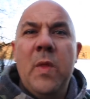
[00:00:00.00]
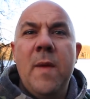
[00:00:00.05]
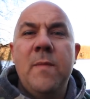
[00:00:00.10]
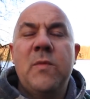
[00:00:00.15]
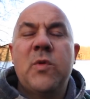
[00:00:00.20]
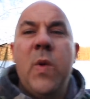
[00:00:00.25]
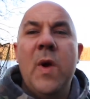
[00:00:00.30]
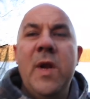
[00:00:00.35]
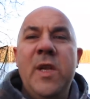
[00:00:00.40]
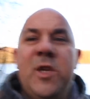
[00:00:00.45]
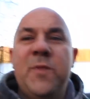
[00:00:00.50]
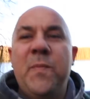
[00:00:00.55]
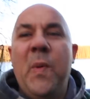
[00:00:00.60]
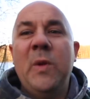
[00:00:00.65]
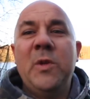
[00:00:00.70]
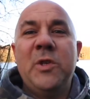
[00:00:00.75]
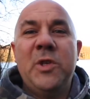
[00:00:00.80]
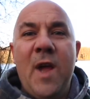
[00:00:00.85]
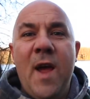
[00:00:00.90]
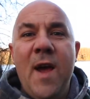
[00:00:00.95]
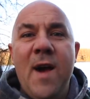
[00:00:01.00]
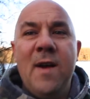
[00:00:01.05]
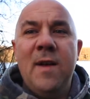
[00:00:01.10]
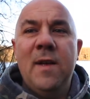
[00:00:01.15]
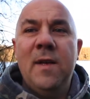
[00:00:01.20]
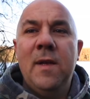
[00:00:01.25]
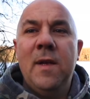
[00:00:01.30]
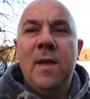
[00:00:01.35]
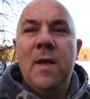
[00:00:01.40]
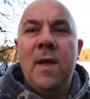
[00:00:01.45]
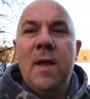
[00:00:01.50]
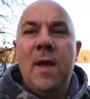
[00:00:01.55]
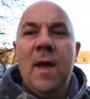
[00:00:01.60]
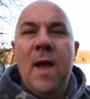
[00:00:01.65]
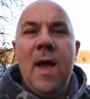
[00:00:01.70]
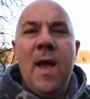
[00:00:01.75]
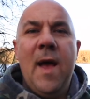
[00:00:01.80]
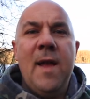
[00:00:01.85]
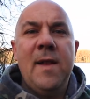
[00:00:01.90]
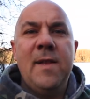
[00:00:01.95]
them 20 spods out,
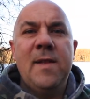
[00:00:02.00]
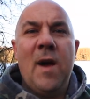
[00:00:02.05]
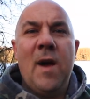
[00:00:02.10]
and